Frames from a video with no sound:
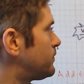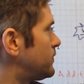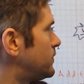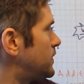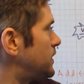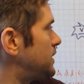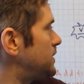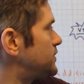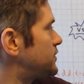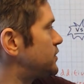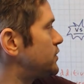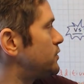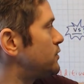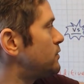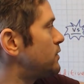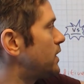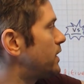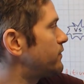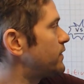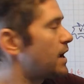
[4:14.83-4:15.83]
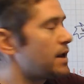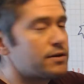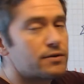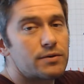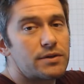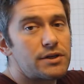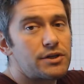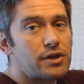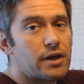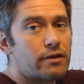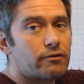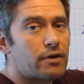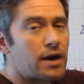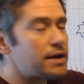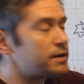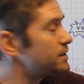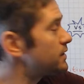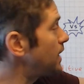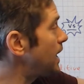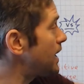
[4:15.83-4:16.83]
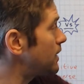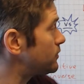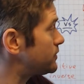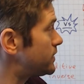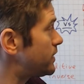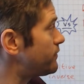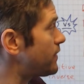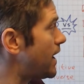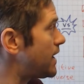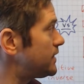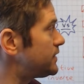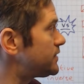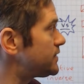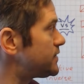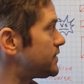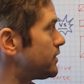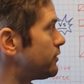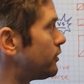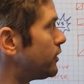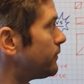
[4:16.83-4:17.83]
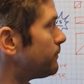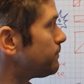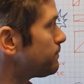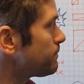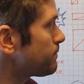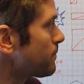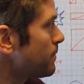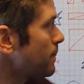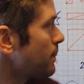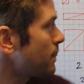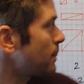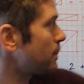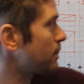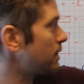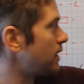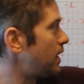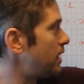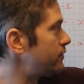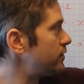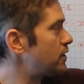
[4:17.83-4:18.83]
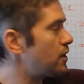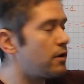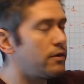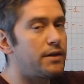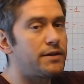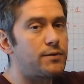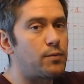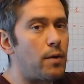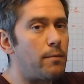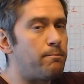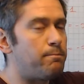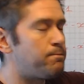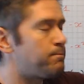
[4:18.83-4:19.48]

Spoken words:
These two have cancelled each other out. They've added to 0. Have a go at this one.